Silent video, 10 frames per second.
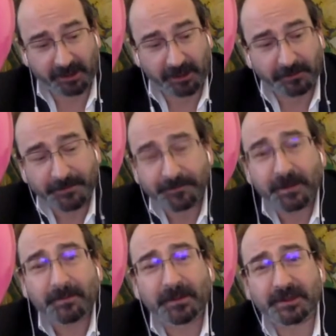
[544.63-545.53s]
low
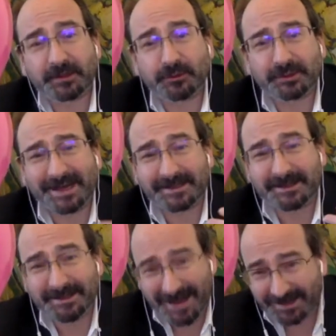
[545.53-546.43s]
because, of course, that's
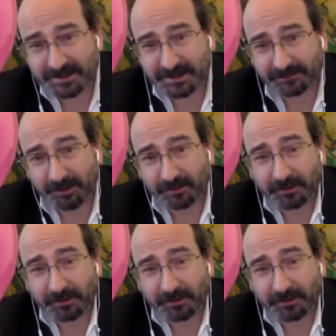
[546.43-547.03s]
net zero.